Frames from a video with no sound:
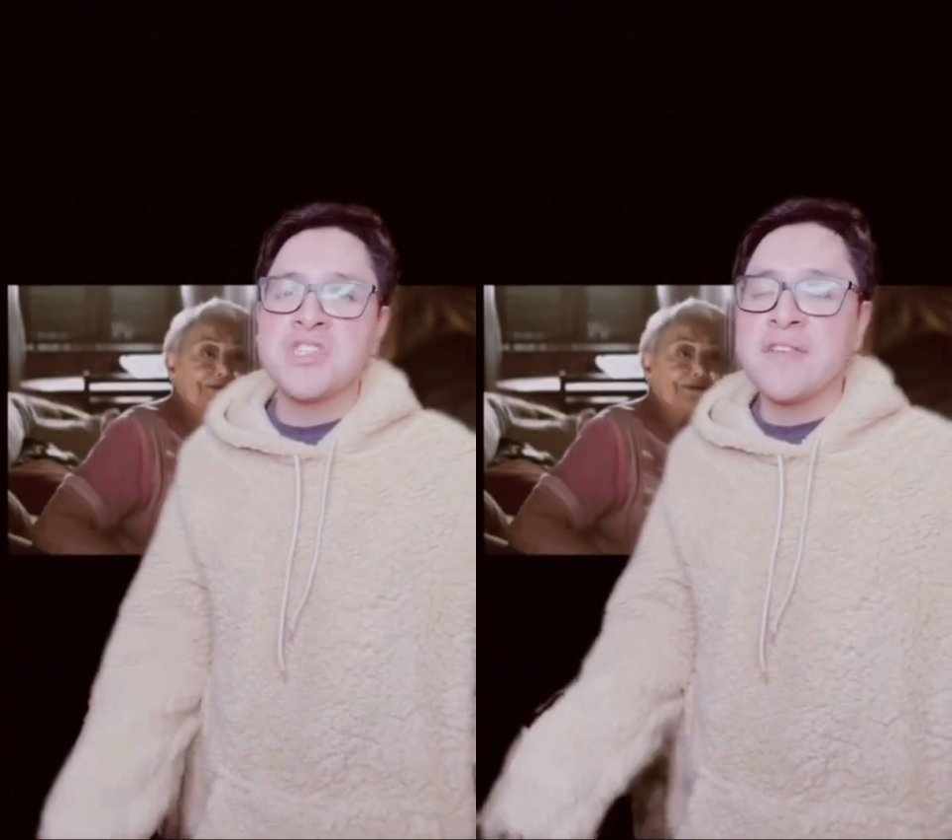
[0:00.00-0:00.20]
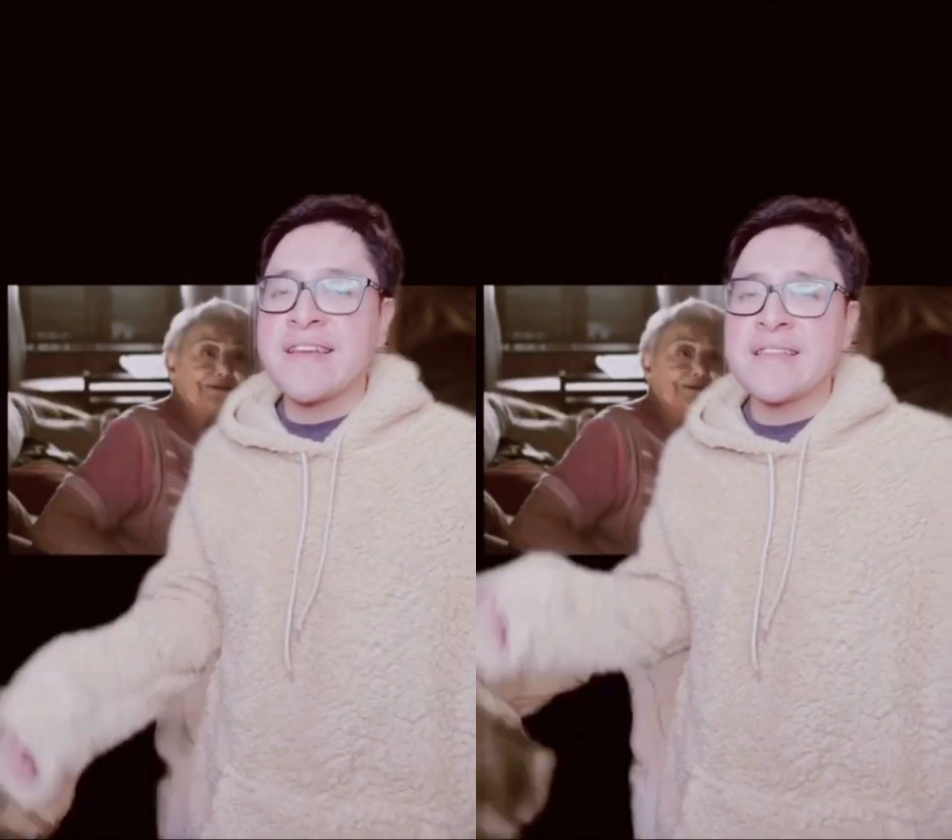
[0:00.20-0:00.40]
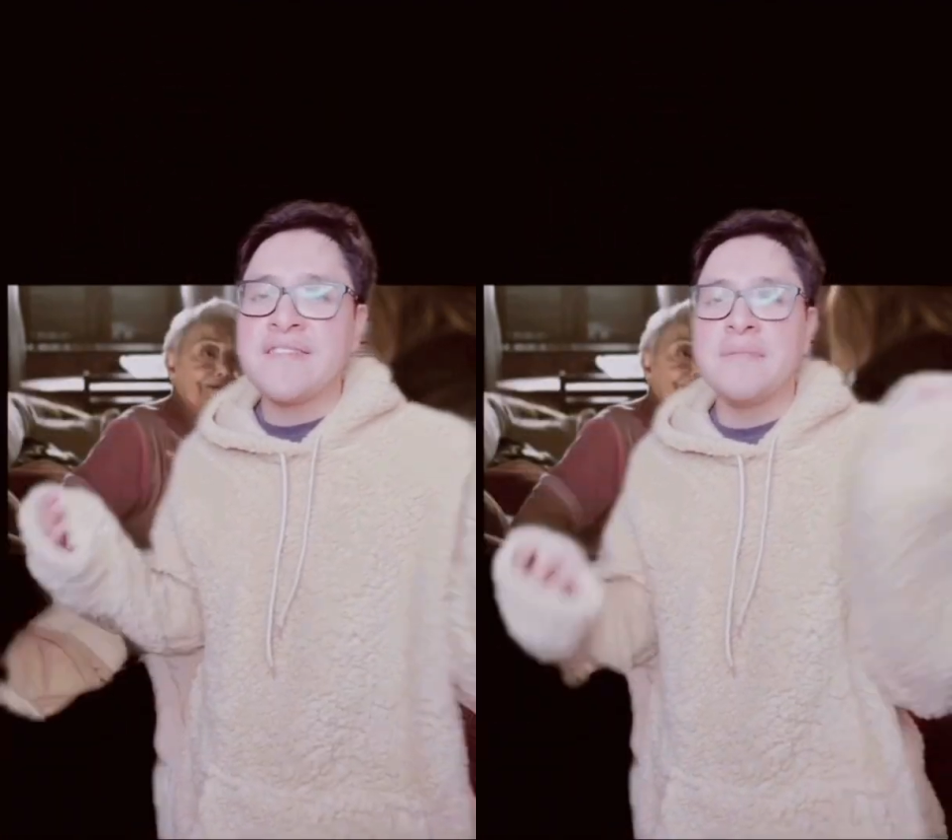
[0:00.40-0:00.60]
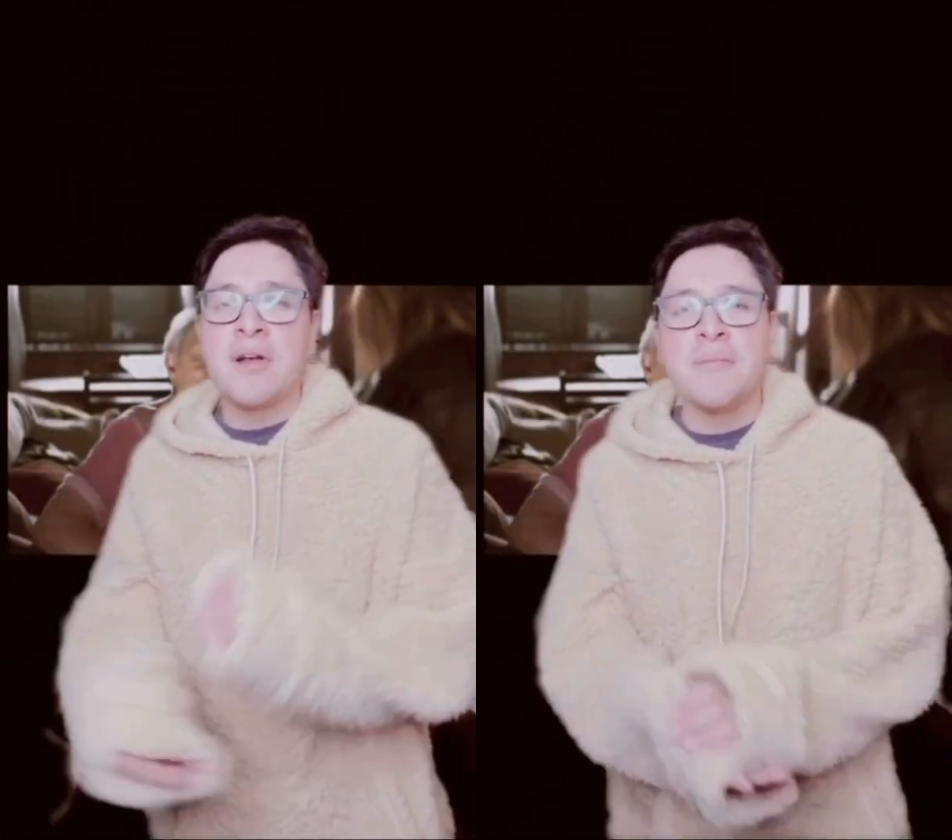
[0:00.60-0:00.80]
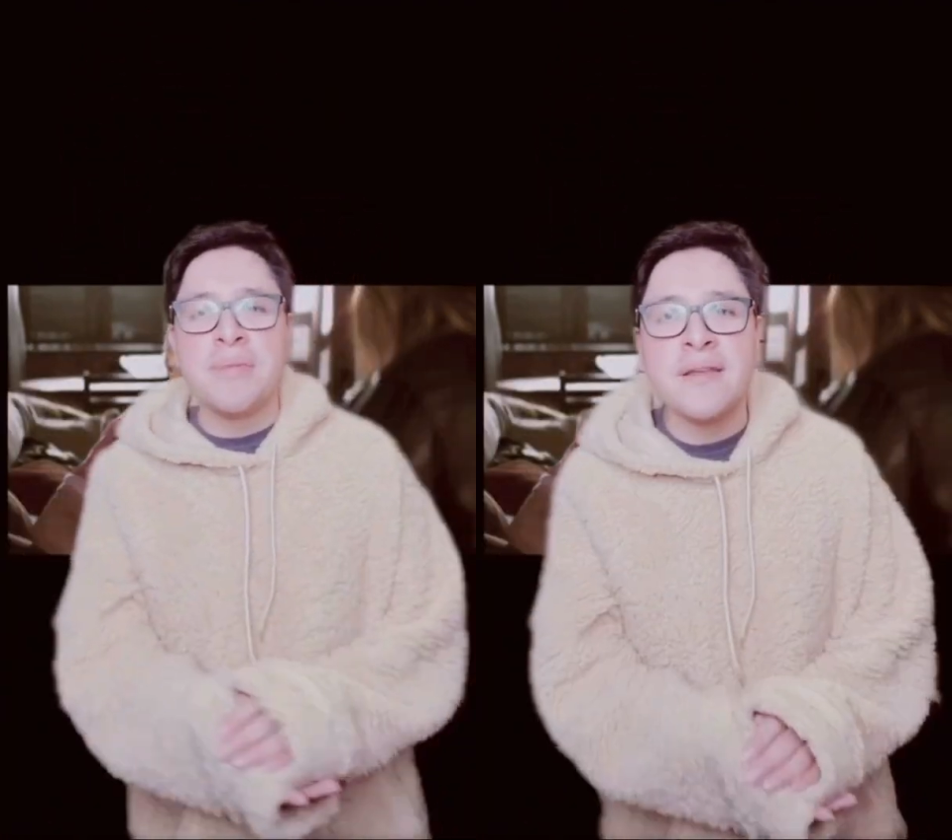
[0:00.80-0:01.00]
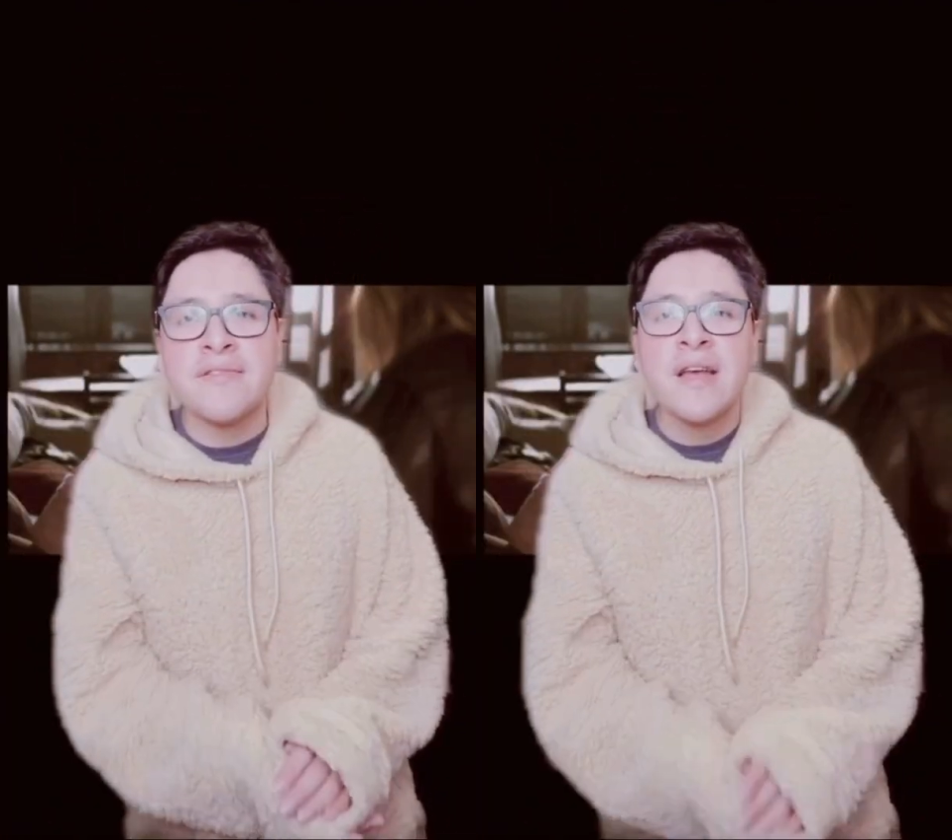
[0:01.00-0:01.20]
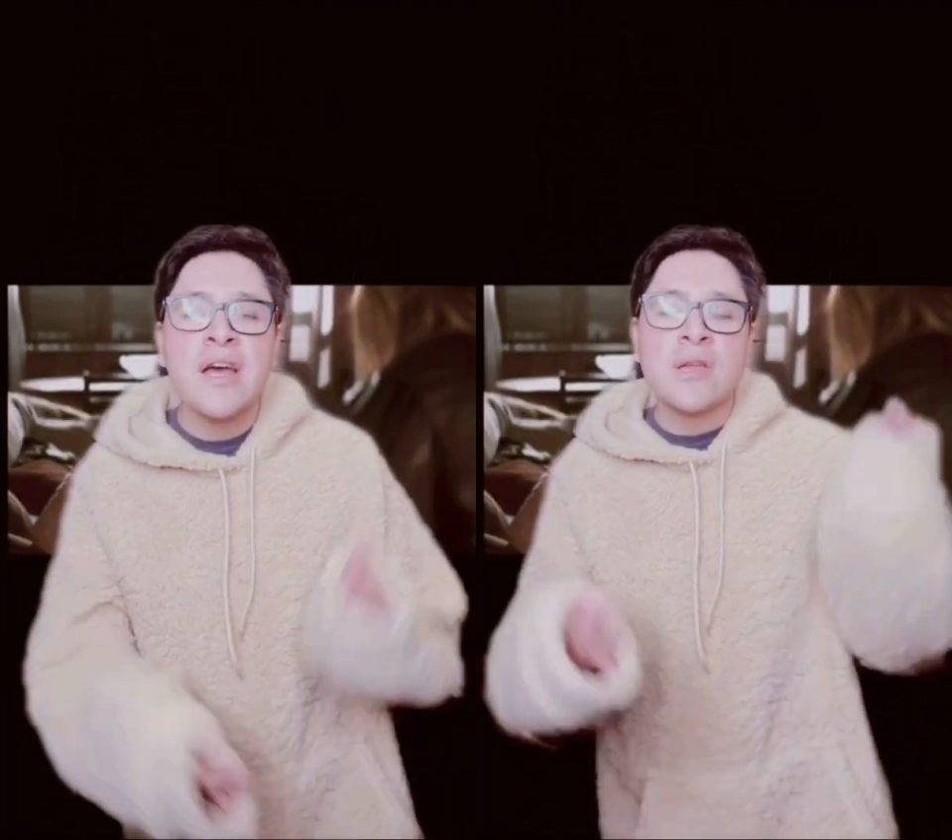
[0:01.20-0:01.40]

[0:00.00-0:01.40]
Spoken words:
She's like, listen, Mary Peace,